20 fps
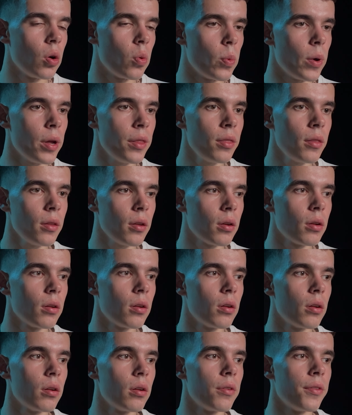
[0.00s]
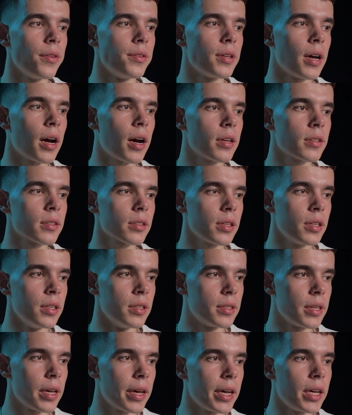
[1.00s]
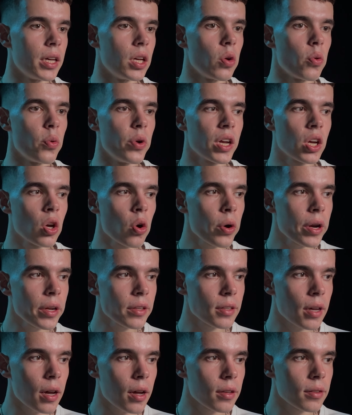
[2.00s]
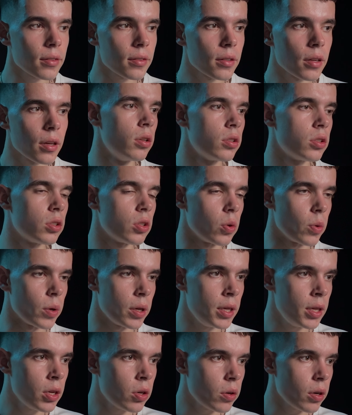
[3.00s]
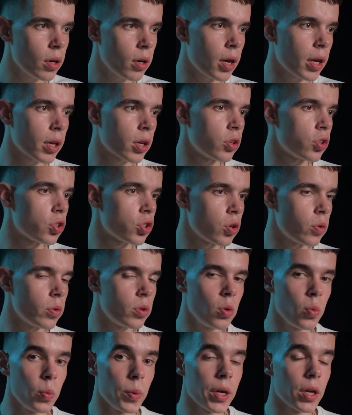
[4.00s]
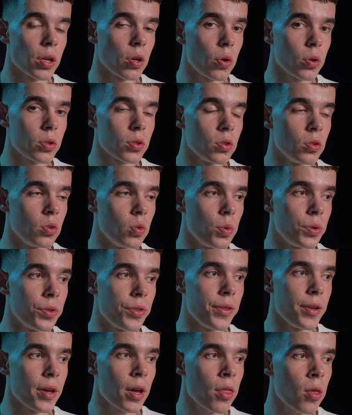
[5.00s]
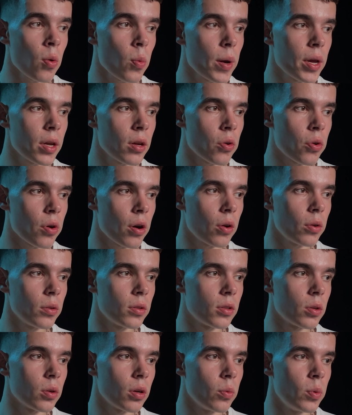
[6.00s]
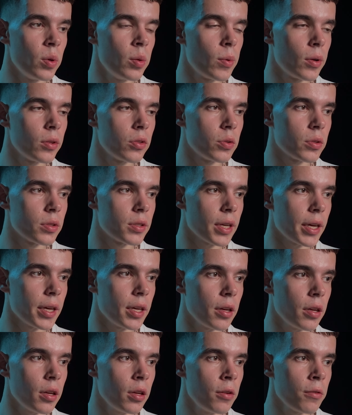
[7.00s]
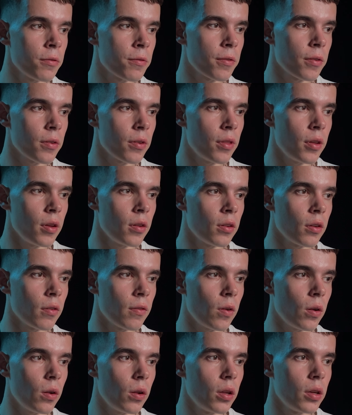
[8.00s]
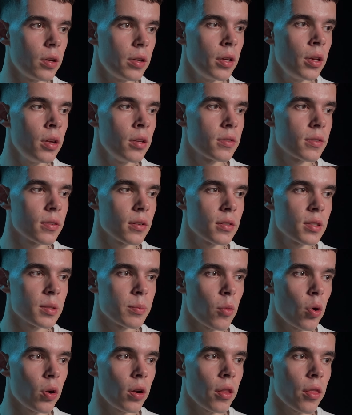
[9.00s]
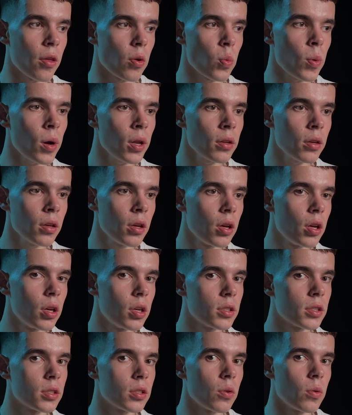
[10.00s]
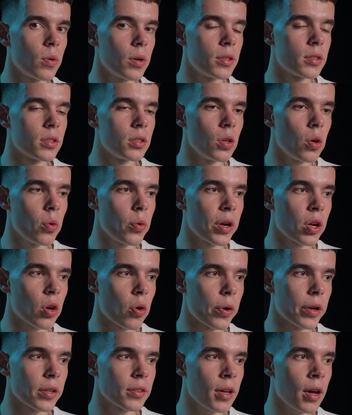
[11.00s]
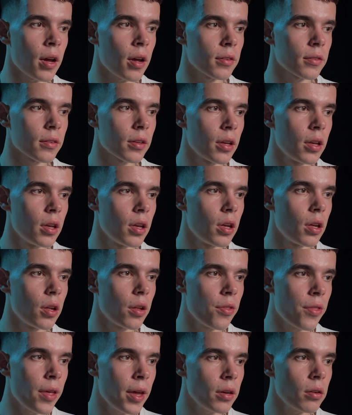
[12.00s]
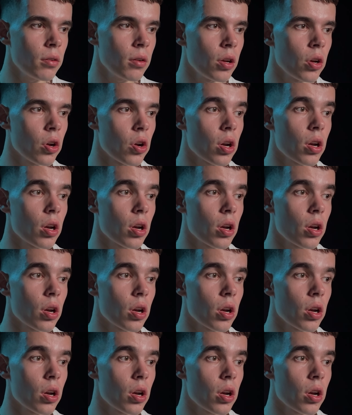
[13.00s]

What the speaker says: When the task is a recurring task, so here I can show you, we can also do it the other way around. We want to say if the interval is smaller than 1, so it's no recurring task, then